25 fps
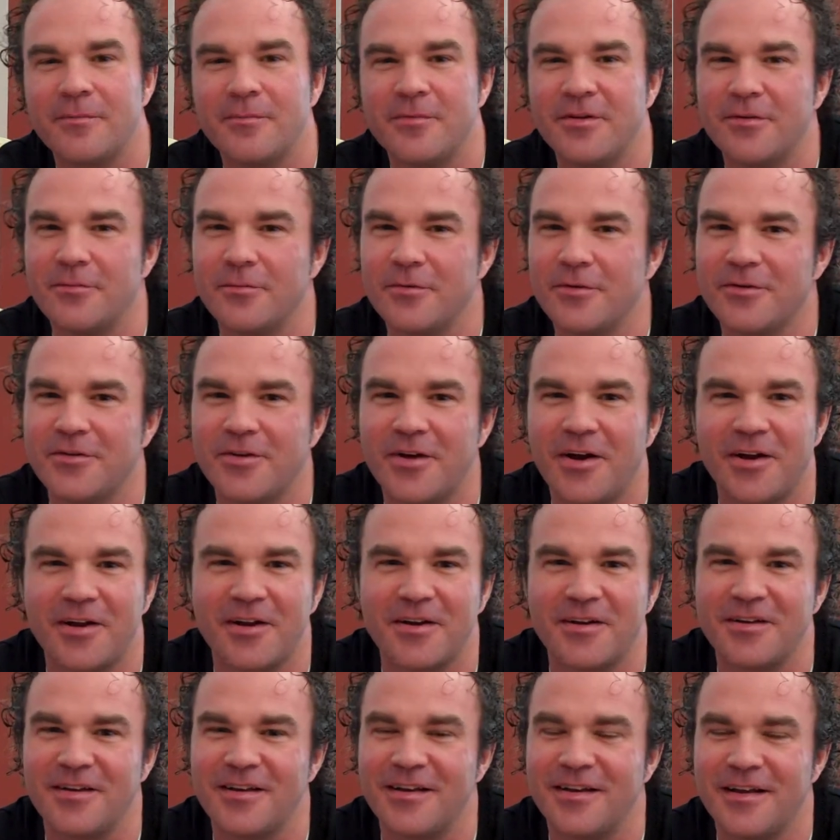I mean, we're
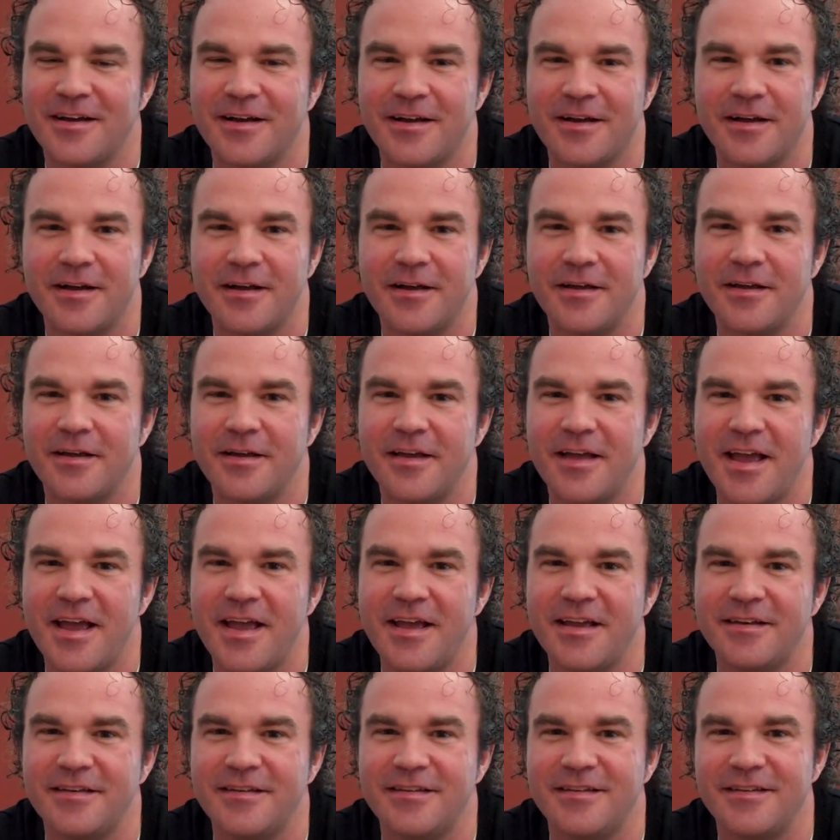talking
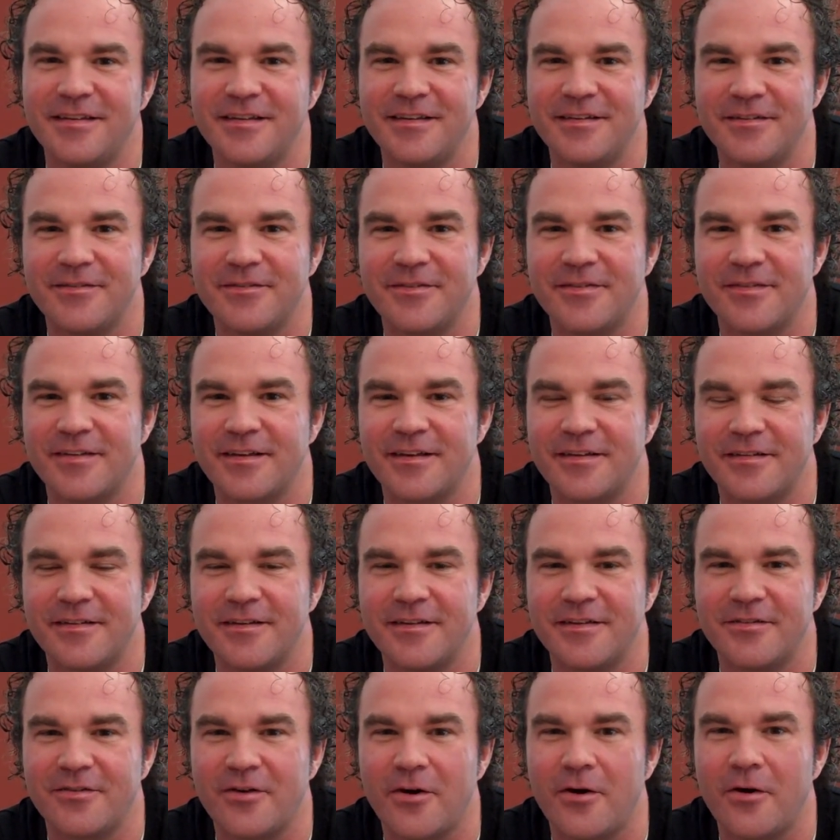
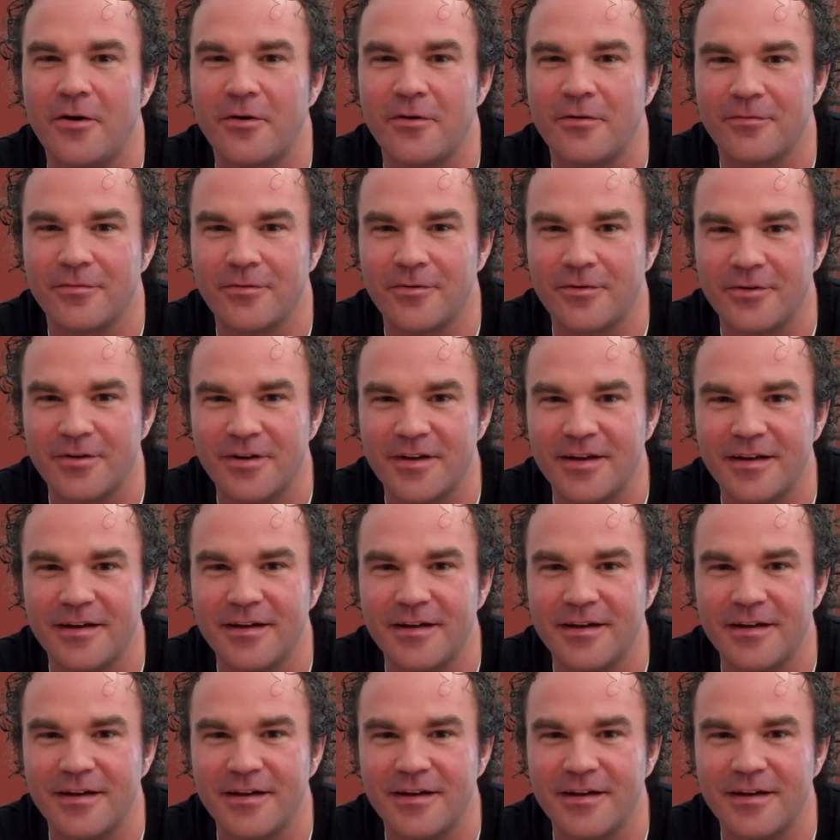1860s Harvard.